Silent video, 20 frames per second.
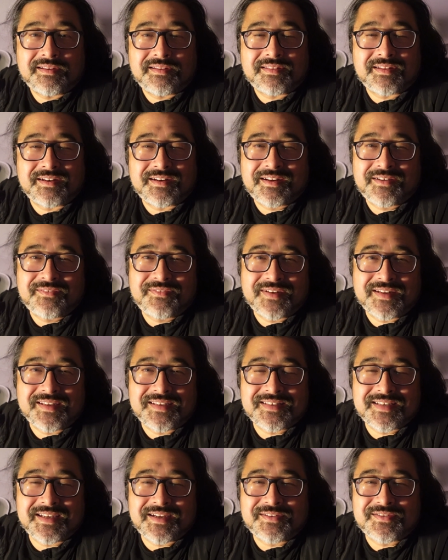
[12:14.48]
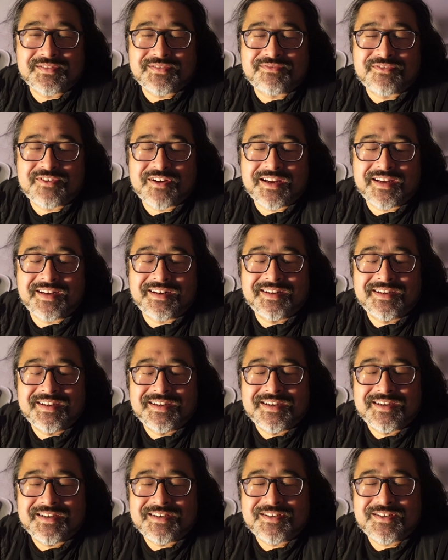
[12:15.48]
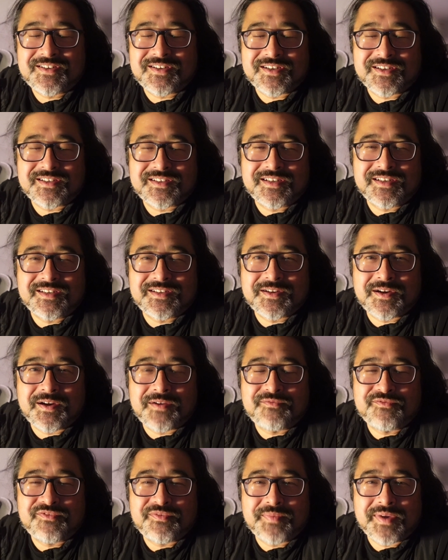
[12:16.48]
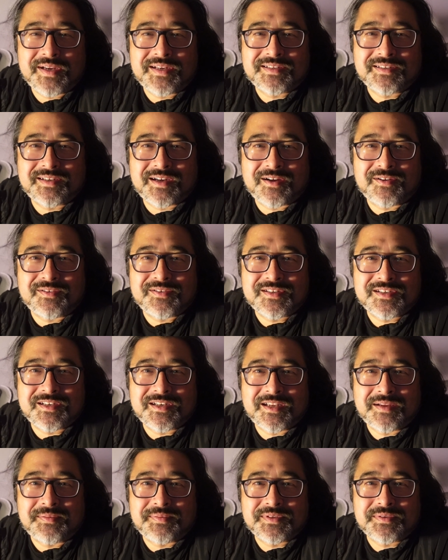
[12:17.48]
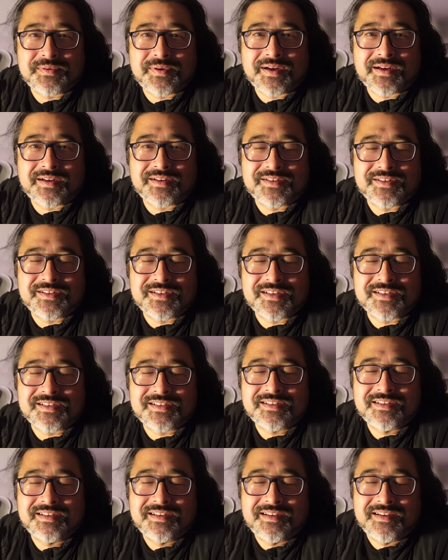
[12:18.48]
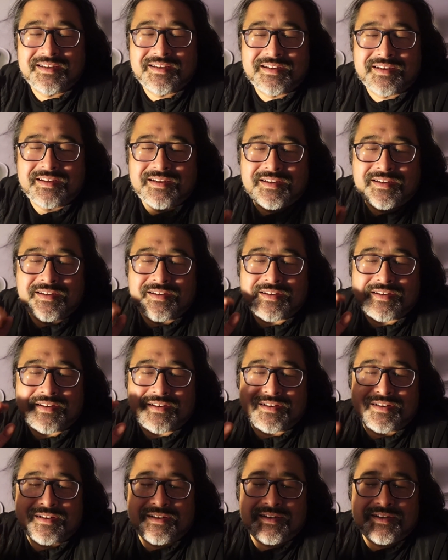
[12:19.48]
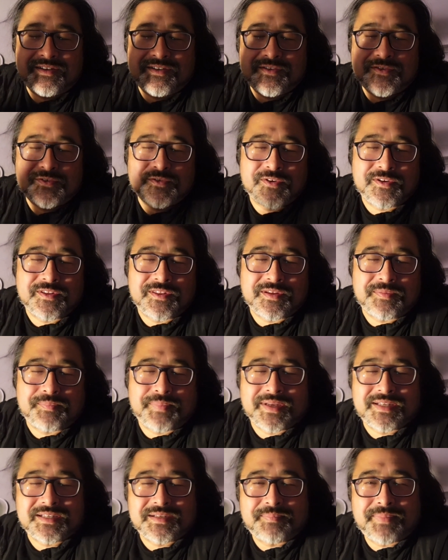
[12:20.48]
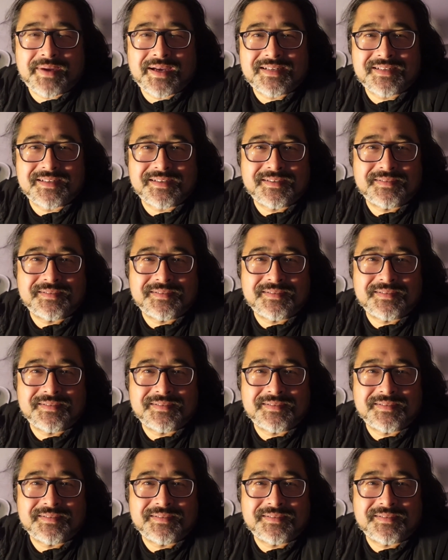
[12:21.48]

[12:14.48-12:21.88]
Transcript: The lovely sounds of rain, just in time for me to go to sleep so I can just enjoy the pitter patter.